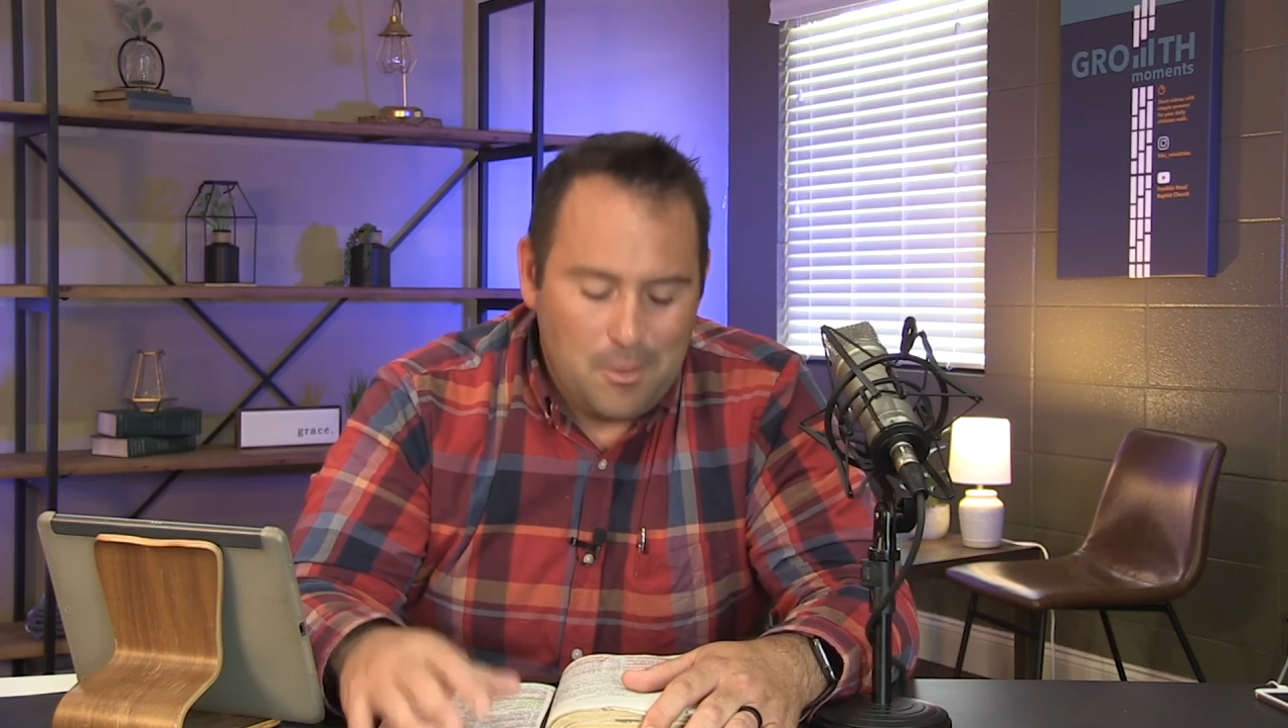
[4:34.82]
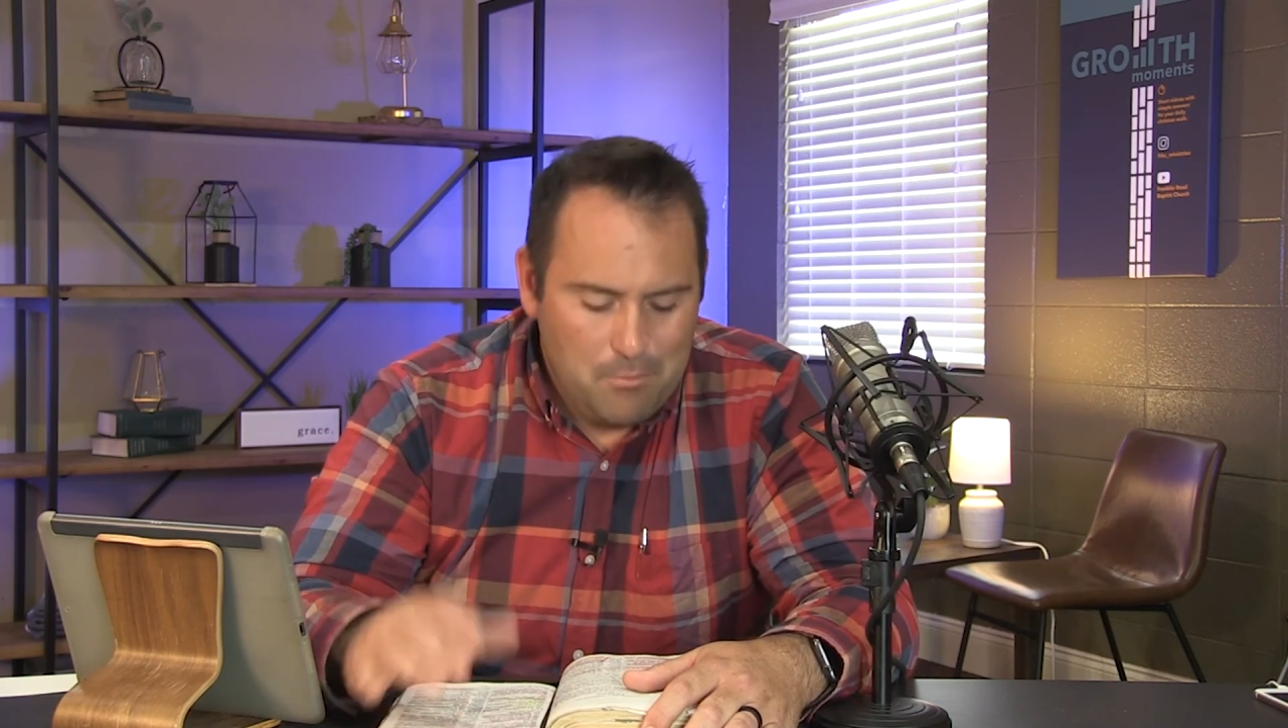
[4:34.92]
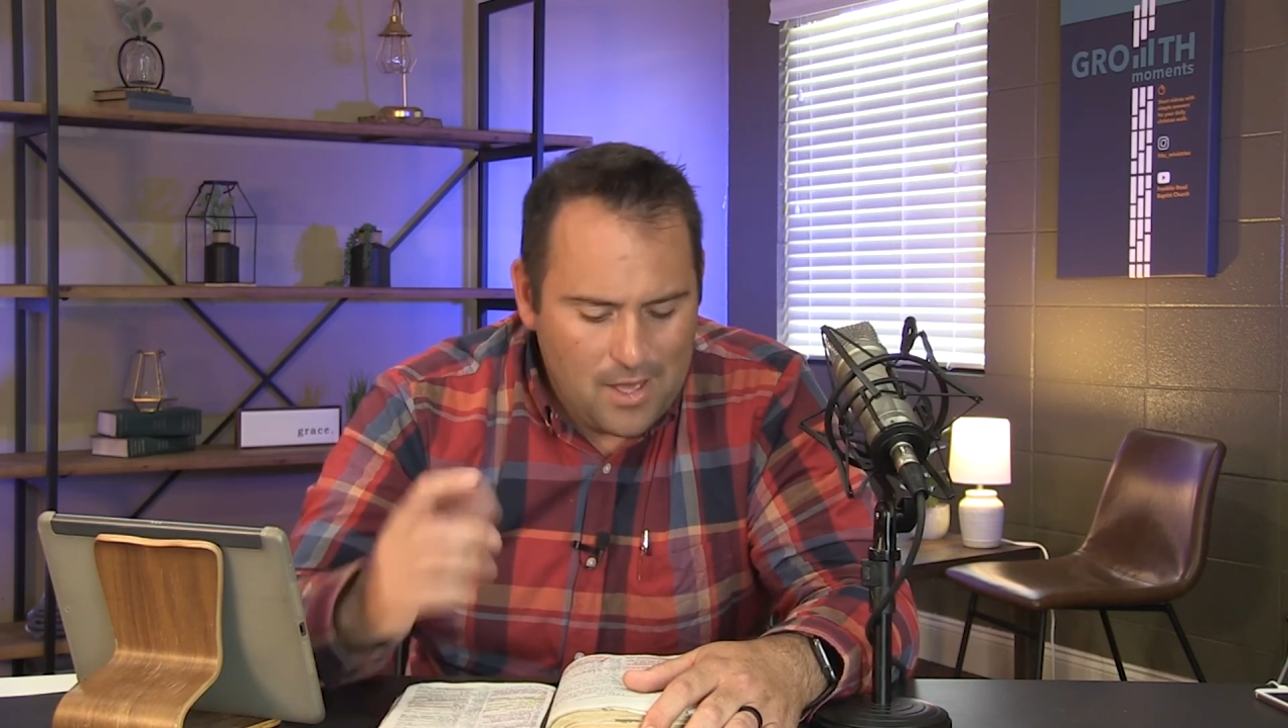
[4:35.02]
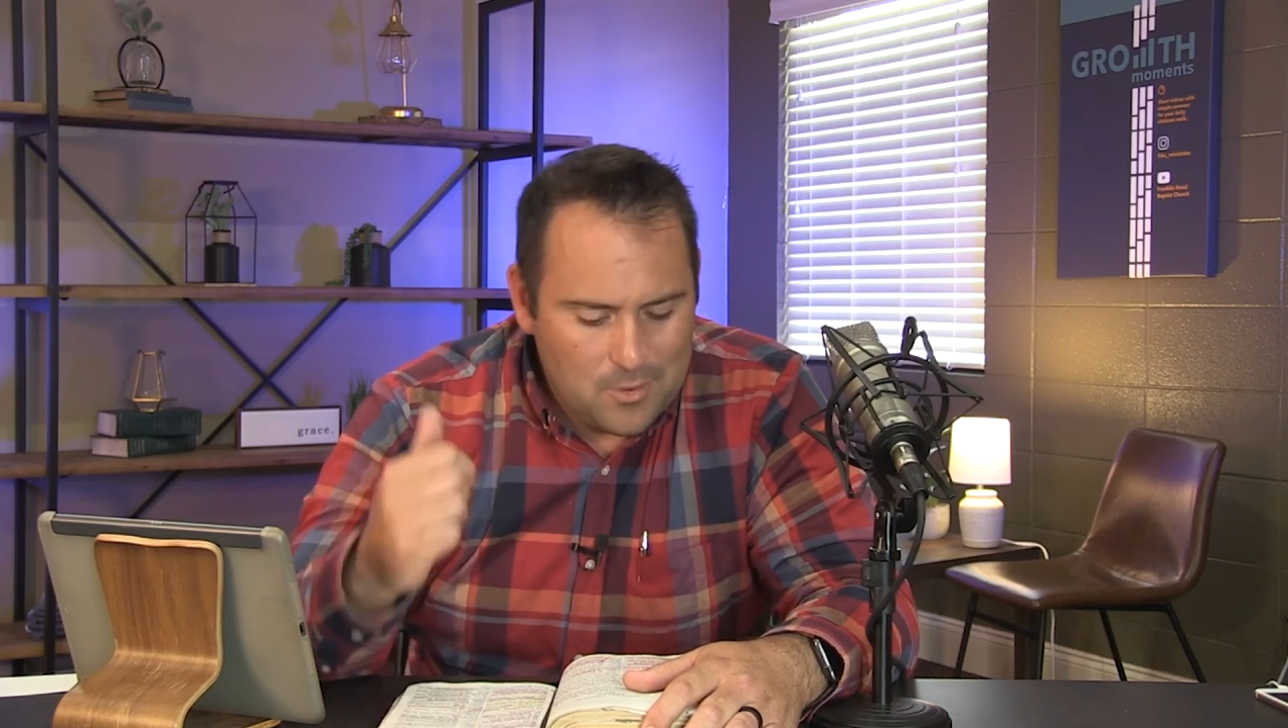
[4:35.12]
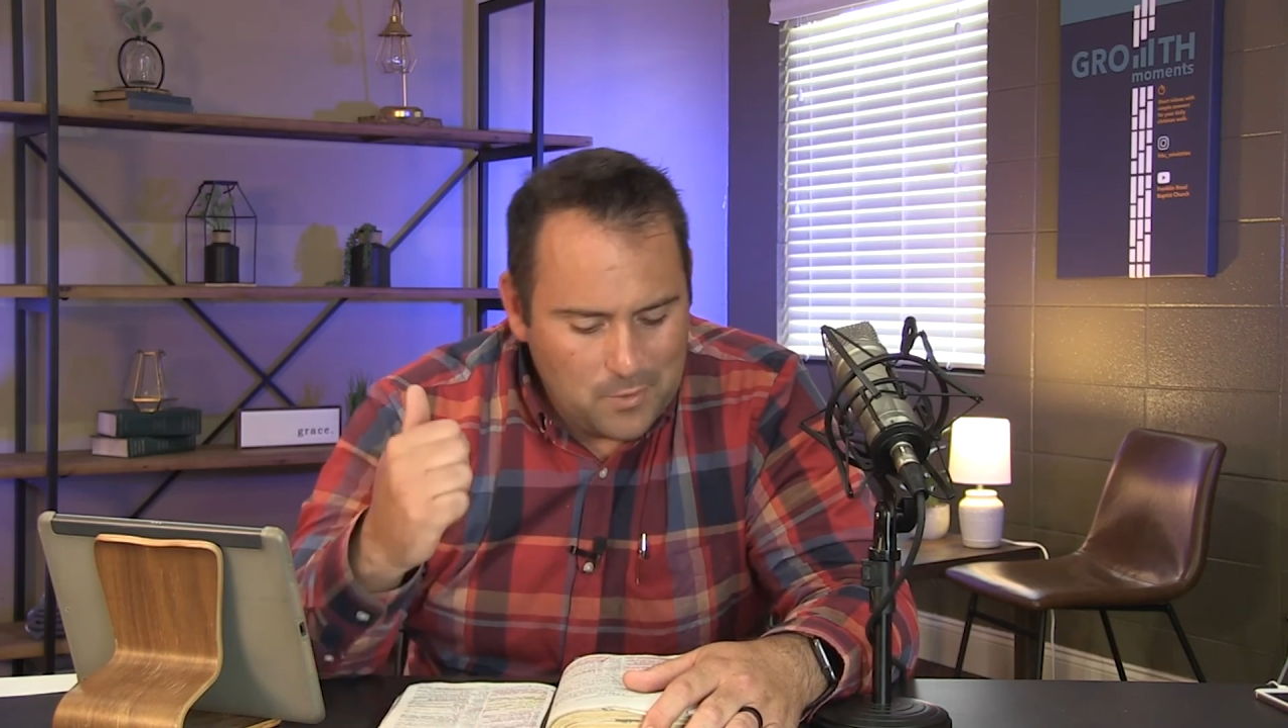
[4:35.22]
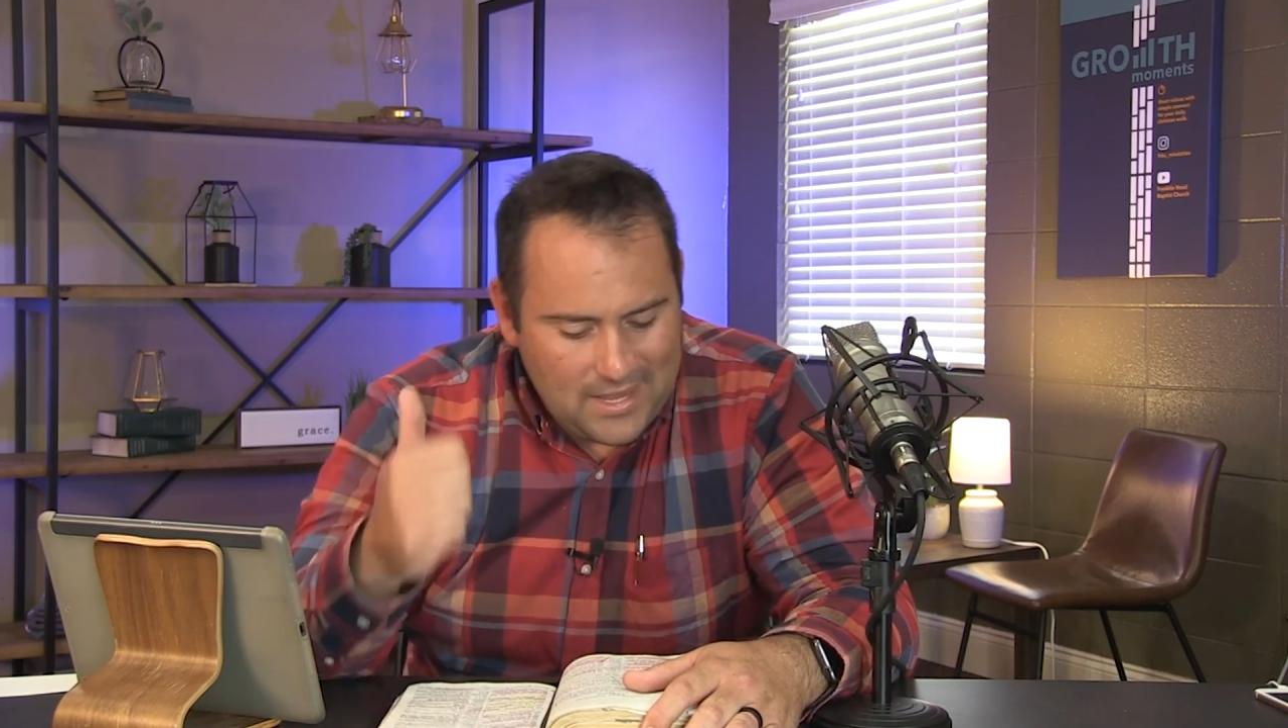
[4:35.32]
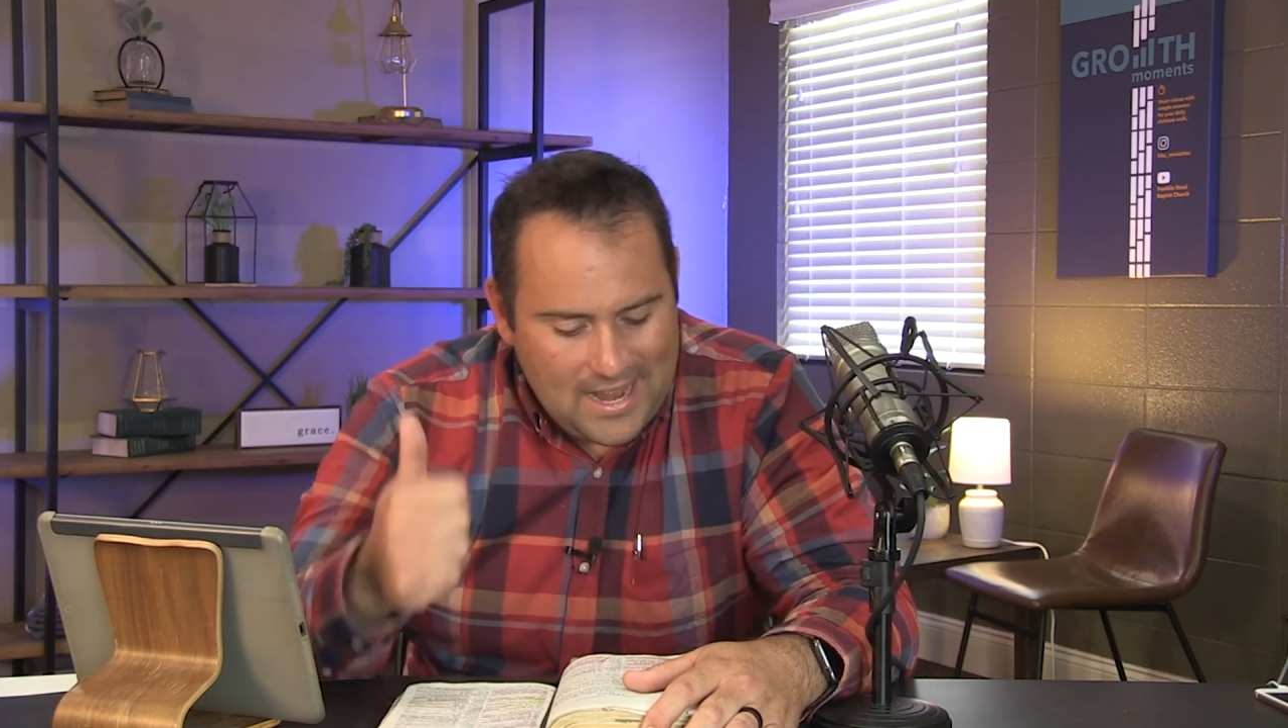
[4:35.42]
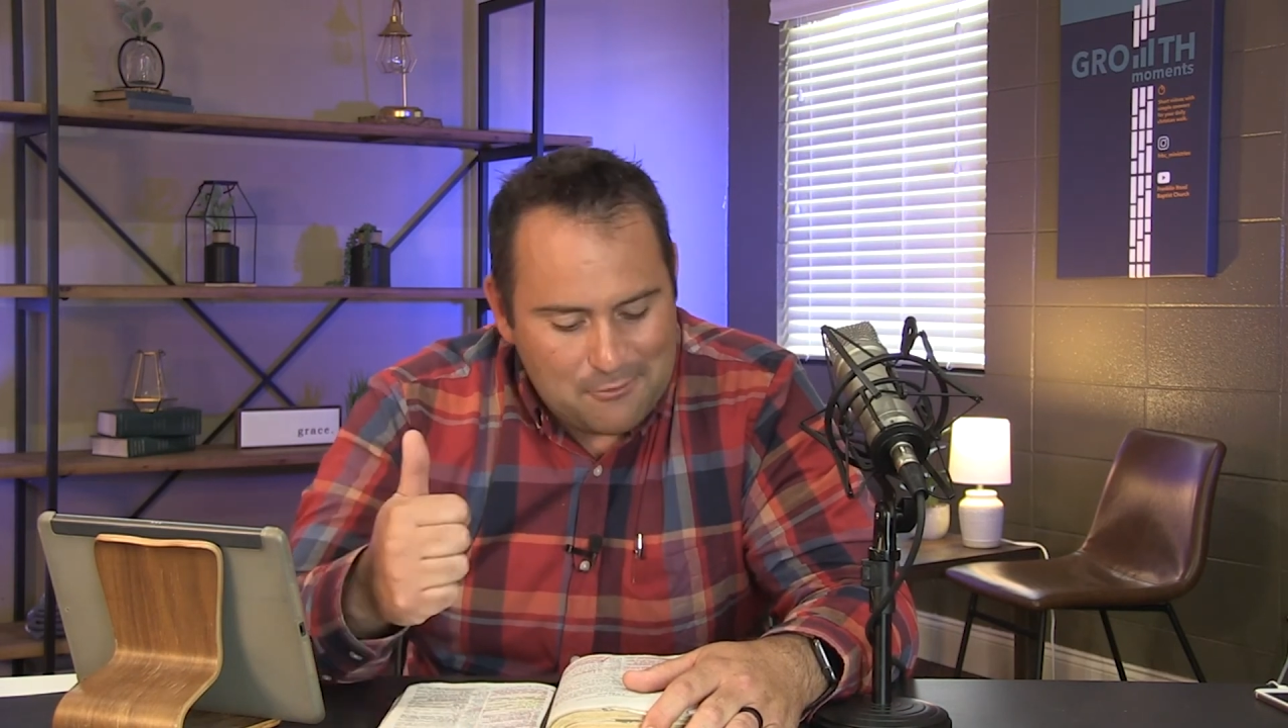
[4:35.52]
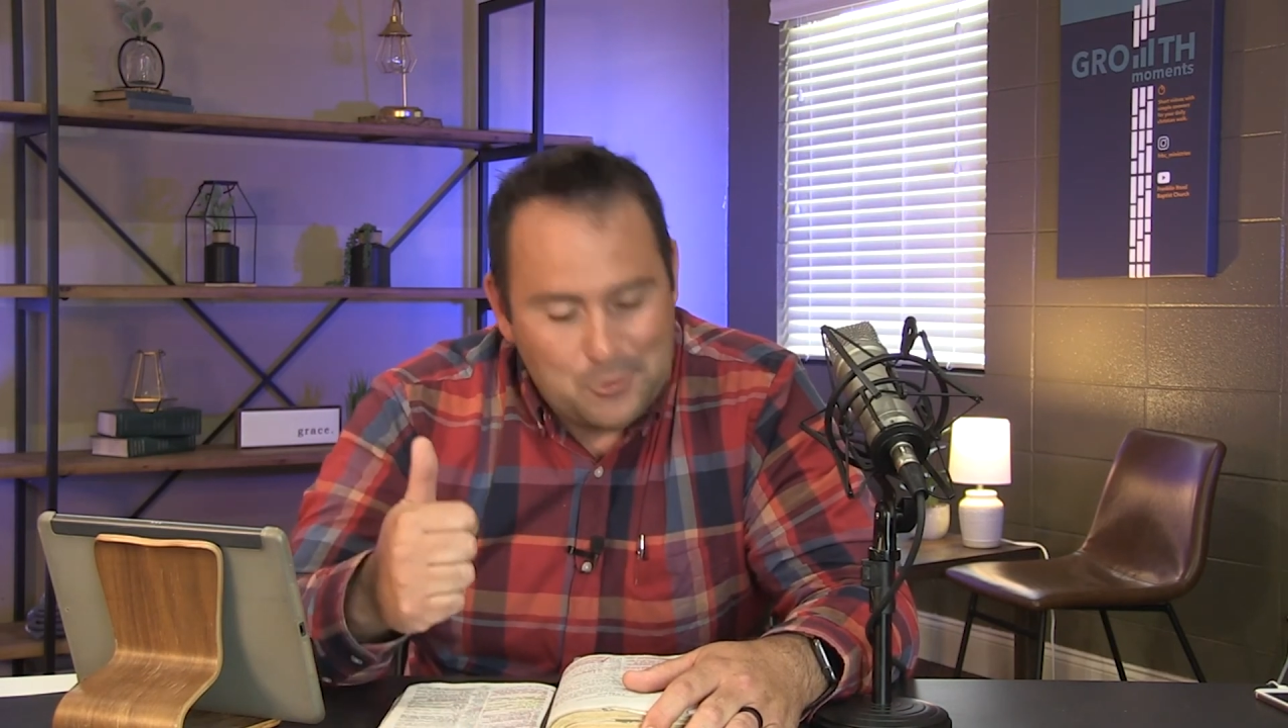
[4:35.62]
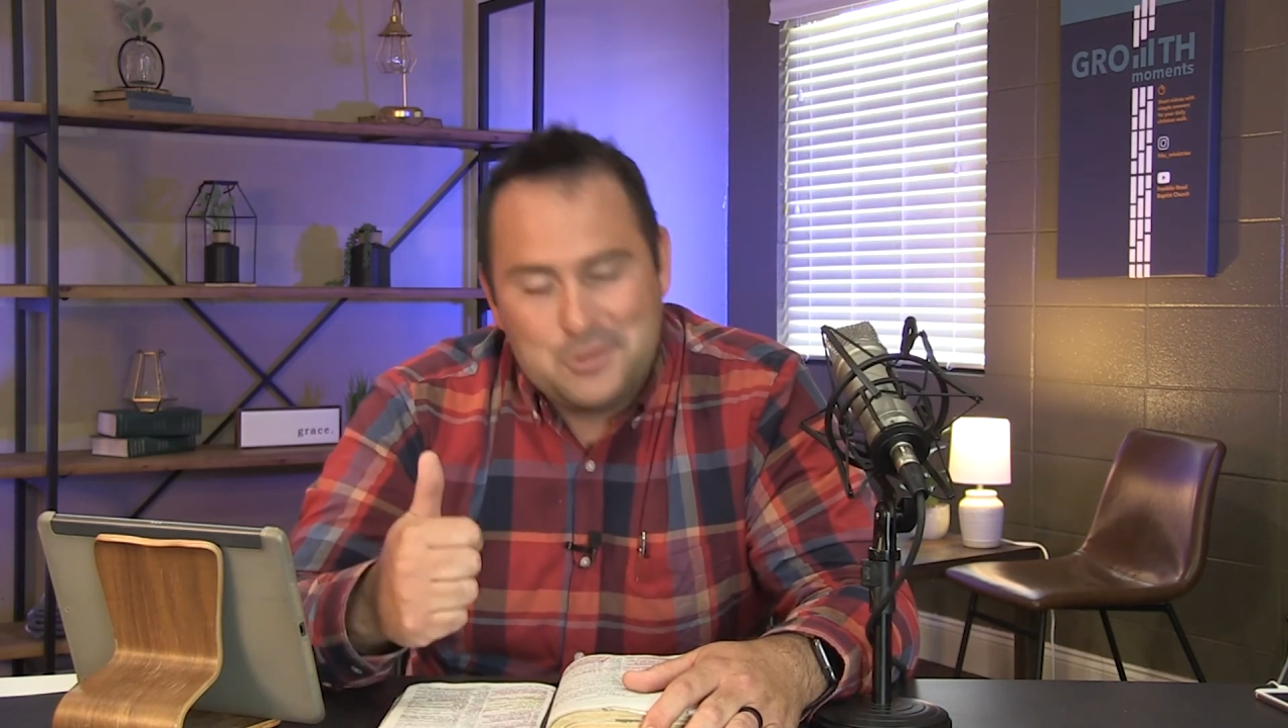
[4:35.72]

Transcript: But we can have a